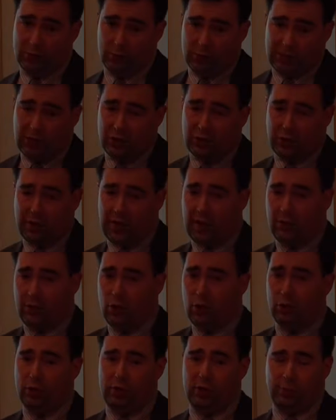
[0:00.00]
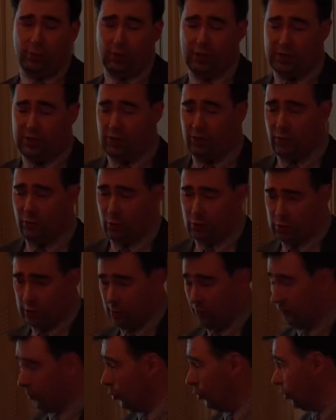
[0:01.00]
So essentially there are no deterministic reversals
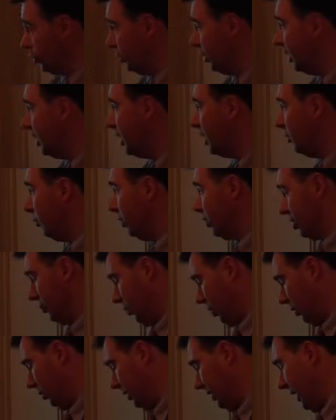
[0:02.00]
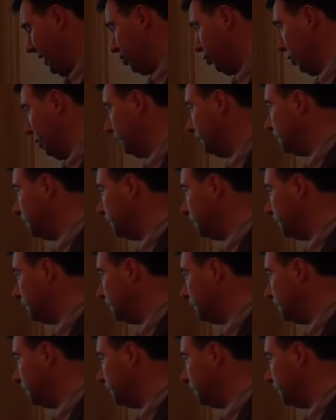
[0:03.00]
of fortune, which is probably natural.